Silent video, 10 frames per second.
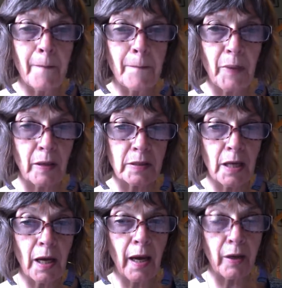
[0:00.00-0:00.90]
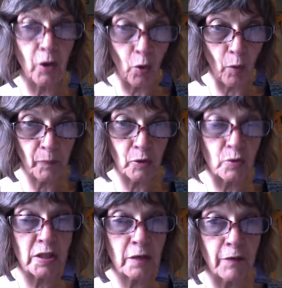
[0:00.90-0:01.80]
but I hope
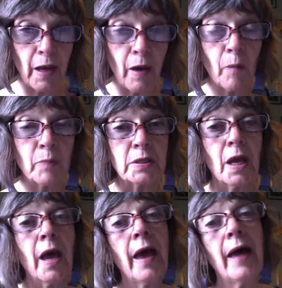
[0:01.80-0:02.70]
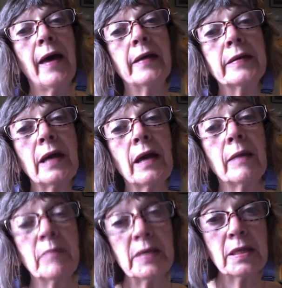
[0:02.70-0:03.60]
those have helped, and I'm
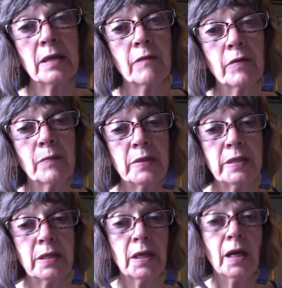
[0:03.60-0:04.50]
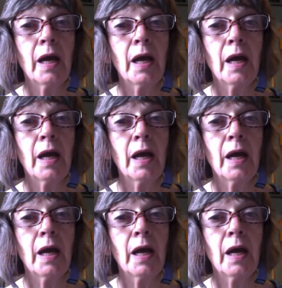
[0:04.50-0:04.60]
missing everybody.